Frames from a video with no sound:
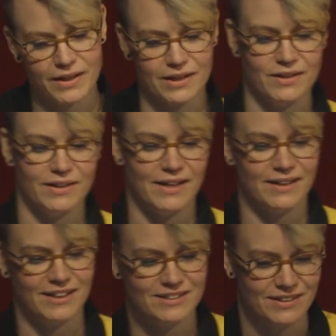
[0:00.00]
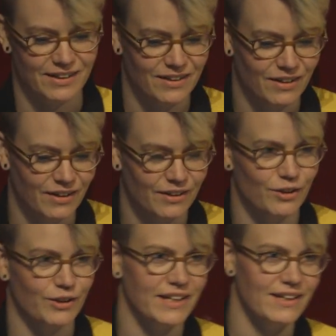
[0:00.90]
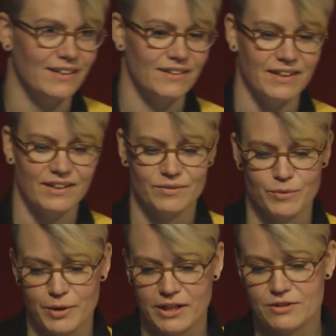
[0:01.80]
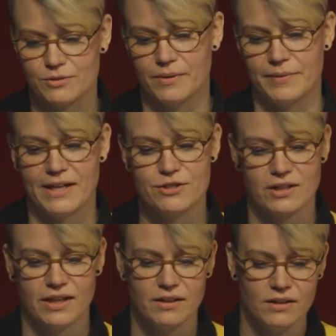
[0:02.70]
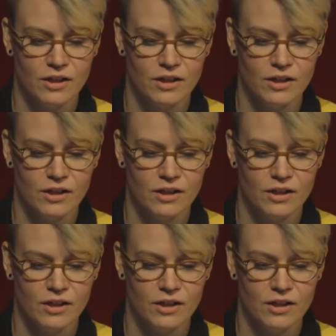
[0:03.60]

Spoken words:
and then that's like another hidden thing we need to maybe educate